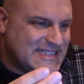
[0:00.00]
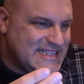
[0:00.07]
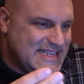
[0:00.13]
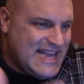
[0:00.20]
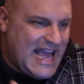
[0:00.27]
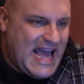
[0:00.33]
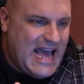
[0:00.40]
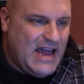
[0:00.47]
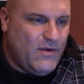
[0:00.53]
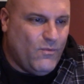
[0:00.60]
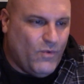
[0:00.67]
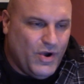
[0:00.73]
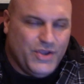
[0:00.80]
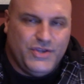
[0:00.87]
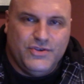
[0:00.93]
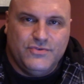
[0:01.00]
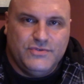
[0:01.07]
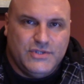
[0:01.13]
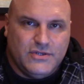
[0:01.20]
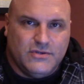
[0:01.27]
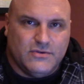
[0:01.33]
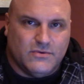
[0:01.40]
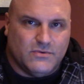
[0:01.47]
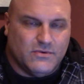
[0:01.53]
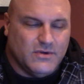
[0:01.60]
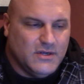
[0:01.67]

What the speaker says: not what you do.